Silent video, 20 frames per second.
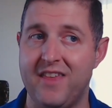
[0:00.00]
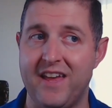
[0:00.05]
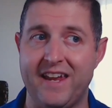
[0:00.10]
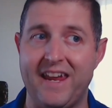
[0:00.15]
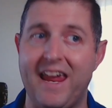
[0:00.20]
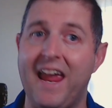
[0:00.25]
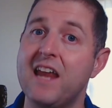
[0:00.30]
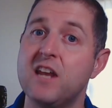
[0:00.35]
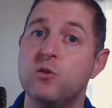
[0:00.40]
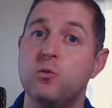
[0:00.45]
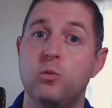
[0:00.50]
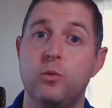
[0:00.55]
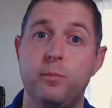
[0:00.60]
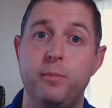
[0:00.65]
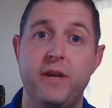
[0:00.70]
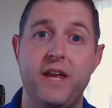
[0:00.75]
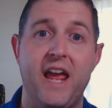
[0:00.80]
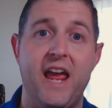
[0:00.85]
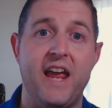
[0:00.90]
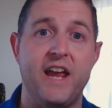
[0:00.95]
that candle
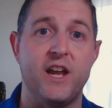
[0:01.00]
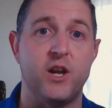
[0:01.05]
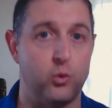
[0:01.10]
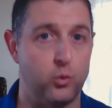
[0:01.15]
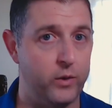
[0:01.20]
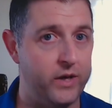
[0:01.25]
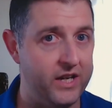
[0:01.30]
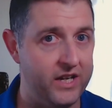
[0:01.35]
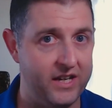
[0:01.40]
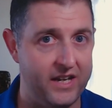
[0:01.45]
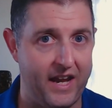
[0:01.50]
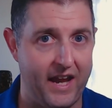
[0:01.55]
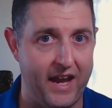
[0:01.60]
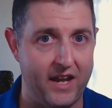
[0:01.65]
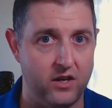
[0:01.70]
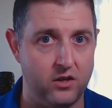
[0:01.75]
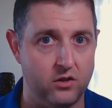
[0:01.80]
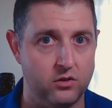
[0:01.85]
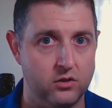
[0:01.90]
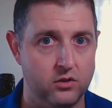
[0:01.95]
would be a green
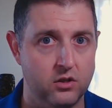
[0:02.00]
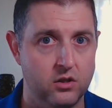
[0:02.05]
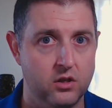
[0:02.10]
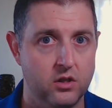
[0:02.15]
candle.